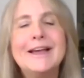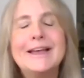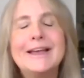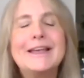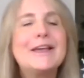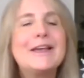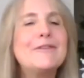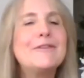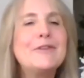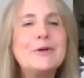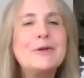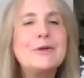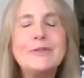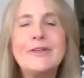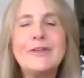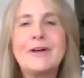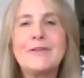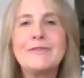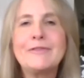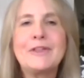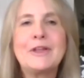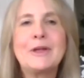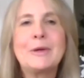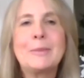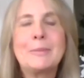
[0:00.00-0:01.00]
give yourself
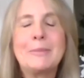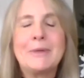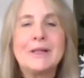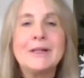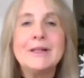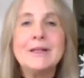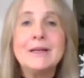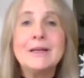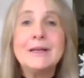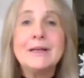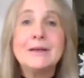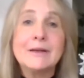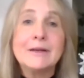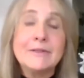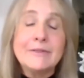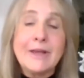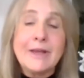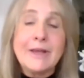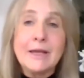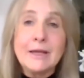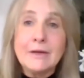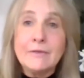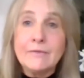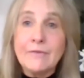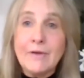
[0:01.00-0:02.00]
the ability to
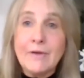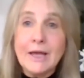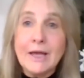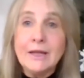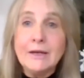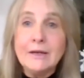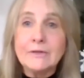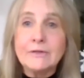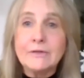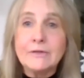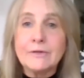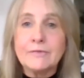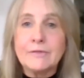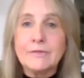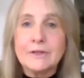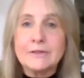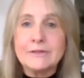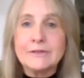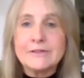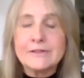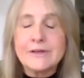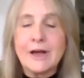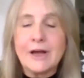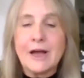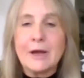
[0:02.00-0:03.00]
take advantage of
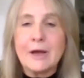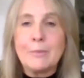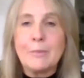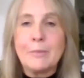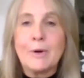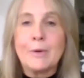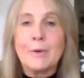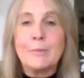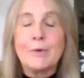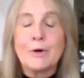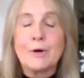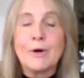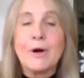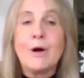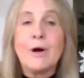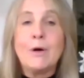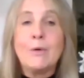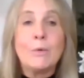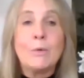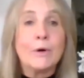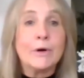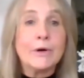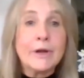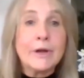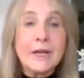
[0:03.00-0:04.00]
this time when we're all
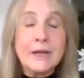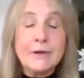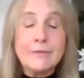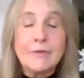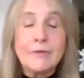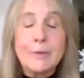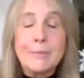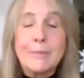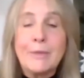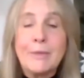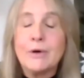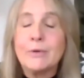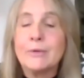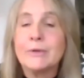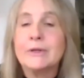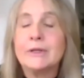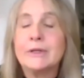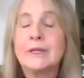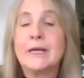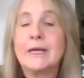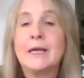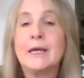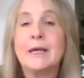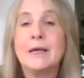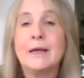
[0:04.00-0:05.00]
working
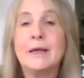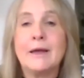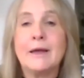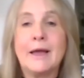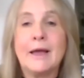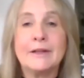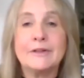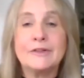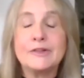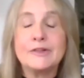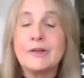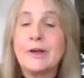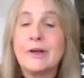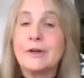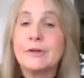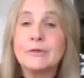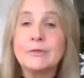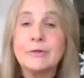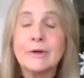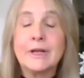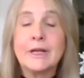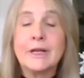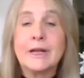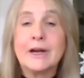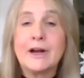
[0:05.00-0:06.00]
remotely and
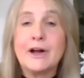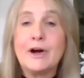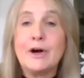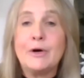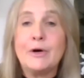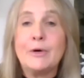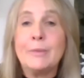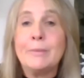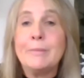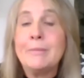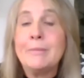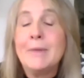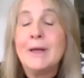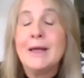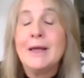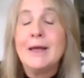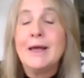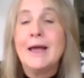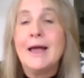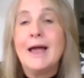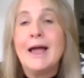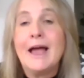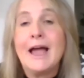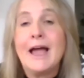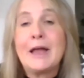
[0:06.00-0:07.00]
sheltering at home,
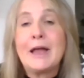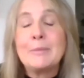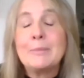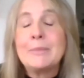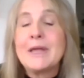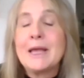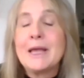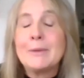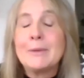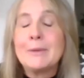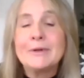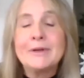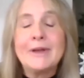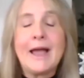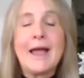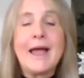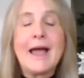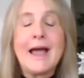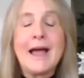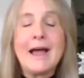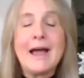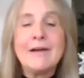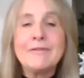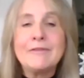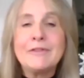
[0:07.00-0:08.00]
and be able to
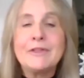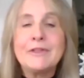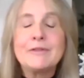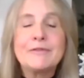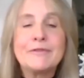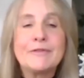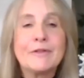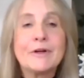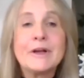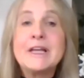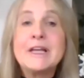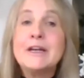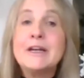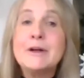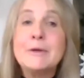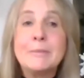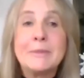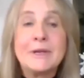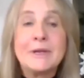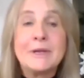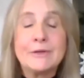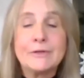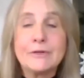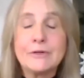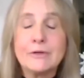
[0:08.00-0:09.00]
have the freedom
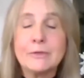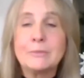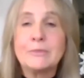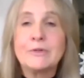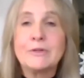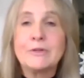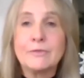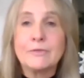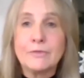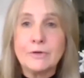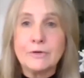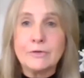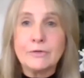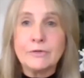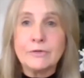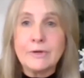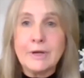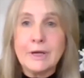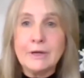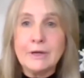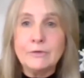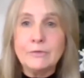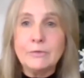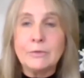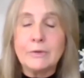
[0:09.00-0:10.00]
in terms of your
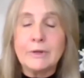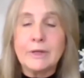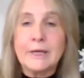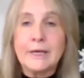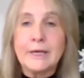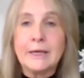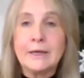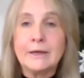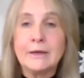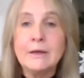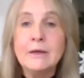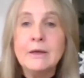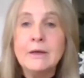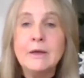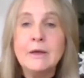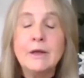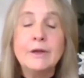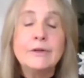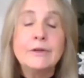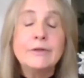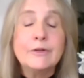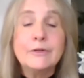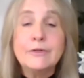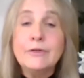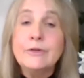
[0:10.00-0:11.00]
scheduling
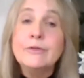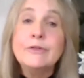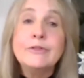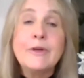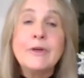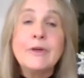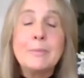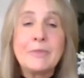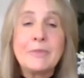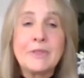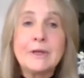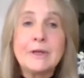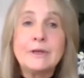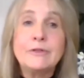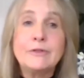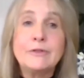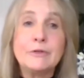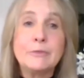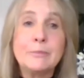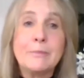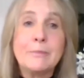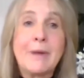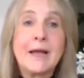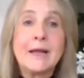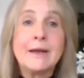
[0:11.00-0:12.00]
to do some things you
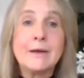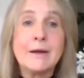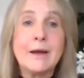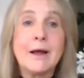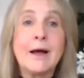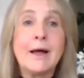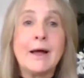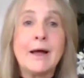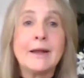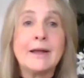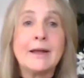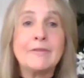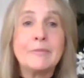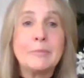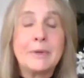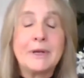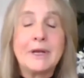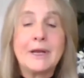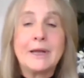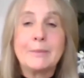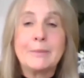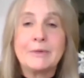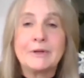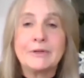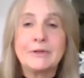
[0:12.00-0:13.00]
might not have been
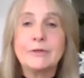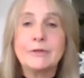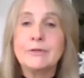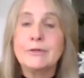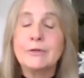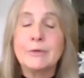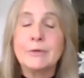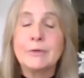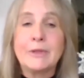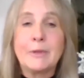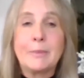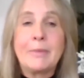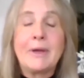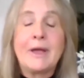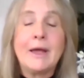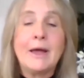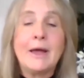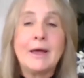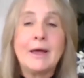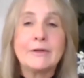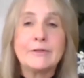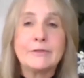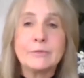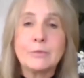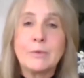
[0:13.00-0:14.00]
able to do in the
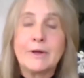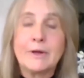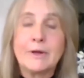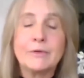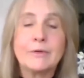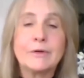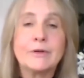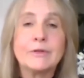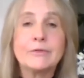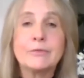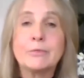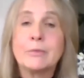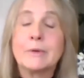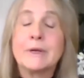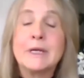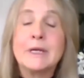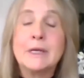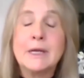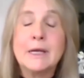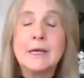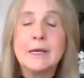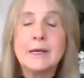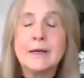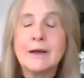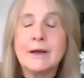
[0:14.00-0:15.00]
past, whether it's
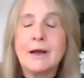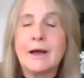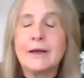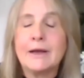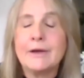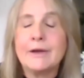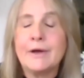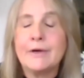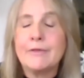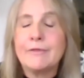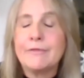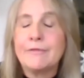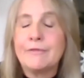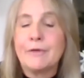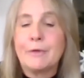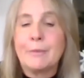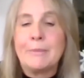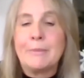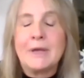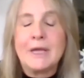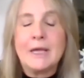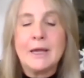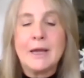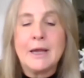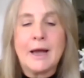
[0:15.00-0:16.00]
reading. I know for
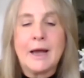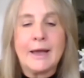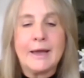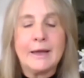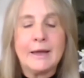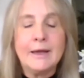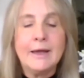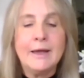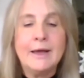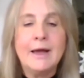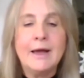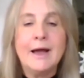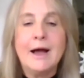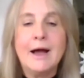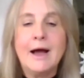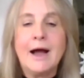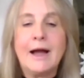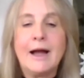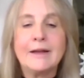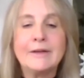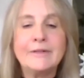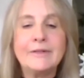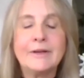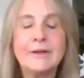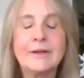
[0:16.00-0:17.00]
me, I
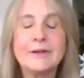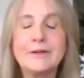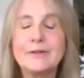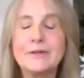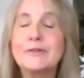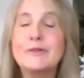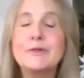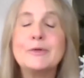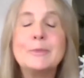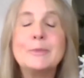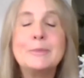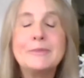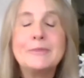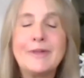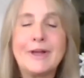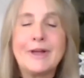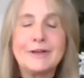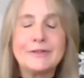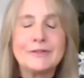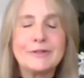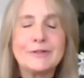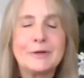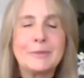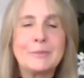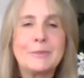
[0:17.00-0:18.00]
did a Zoom
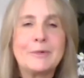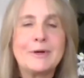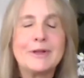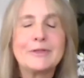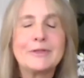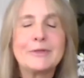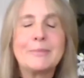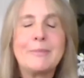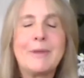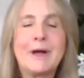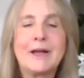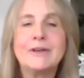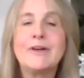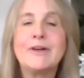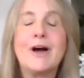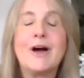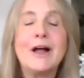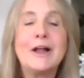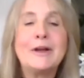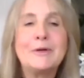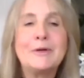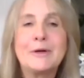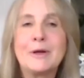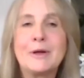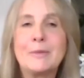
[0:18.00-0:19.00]
session with my
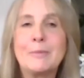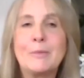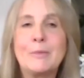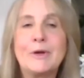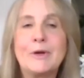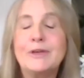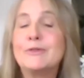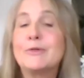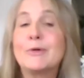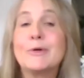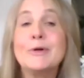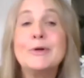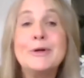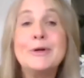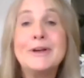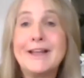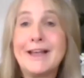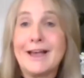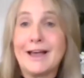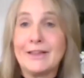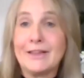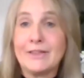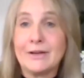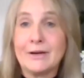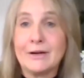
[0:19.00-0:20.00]
daughter and we drew
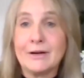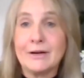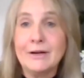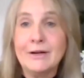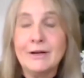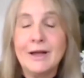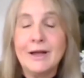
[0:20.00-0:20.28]
together.